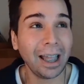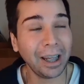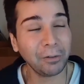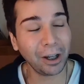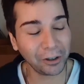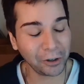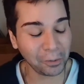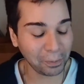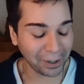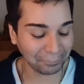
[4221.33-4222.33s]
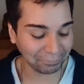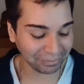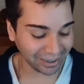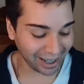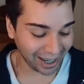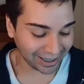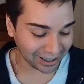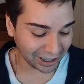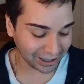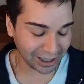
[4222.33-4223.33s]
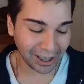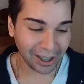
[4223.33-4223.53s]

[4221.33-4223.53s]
angry at you, but it's just,